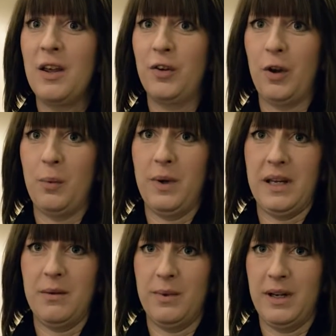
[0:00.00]
so
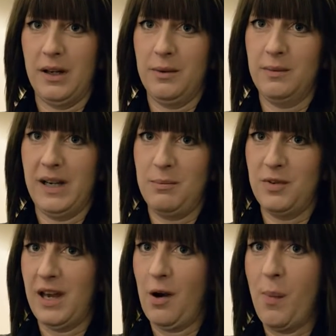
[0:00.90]
we aim
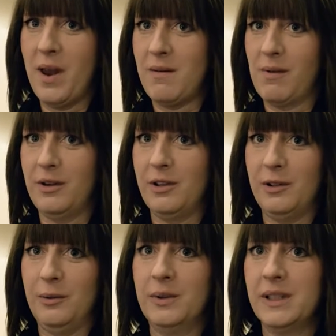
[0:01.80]
to help anyone
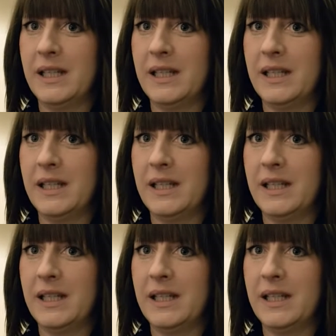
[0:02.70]
who